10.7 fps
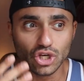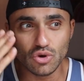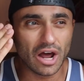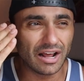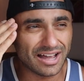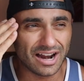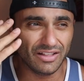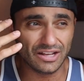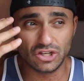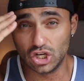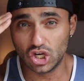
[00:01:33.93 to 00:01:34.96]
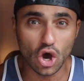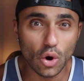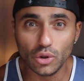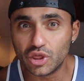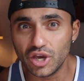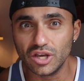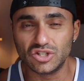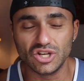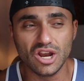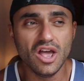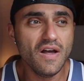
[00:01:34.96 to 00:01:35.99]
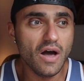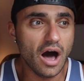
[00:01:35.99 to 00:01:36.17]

and you gotta kinda like decode things and